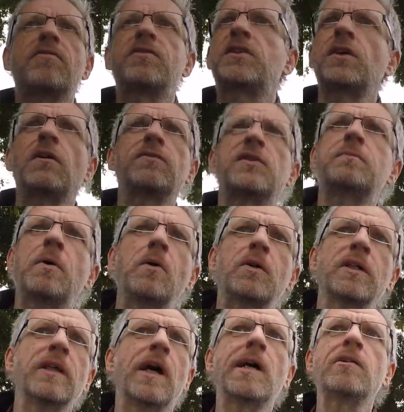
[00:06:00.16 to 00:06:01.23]
a
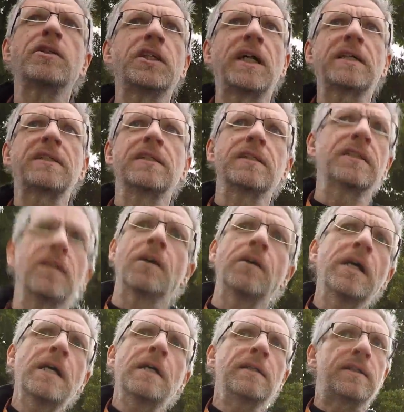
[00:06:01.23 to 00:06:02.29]
soft-spoken Irish accent, you know,